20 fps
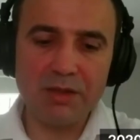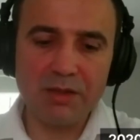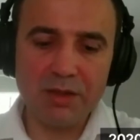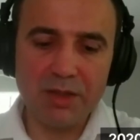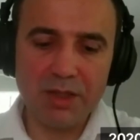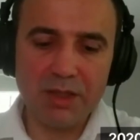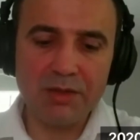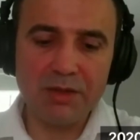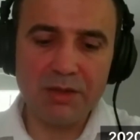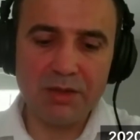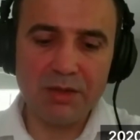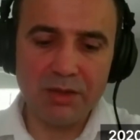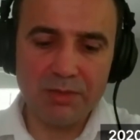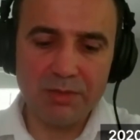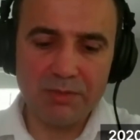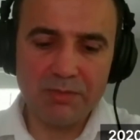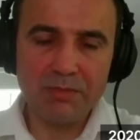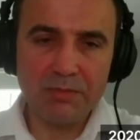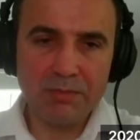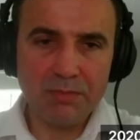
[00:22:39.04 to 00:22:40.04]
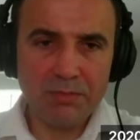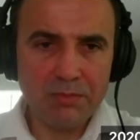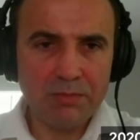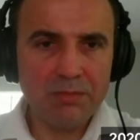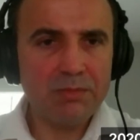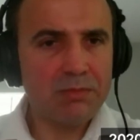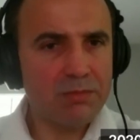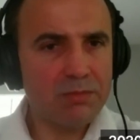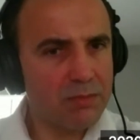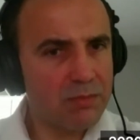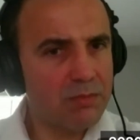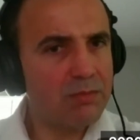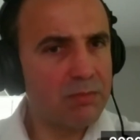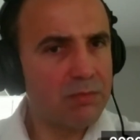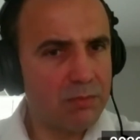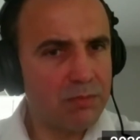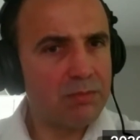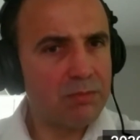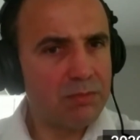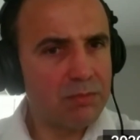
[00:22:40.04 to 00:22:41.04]
it's also good,
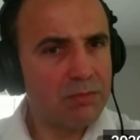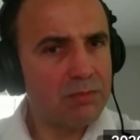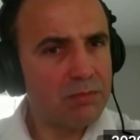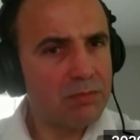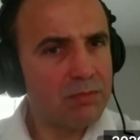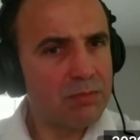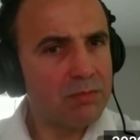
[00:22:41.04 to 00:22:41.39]
but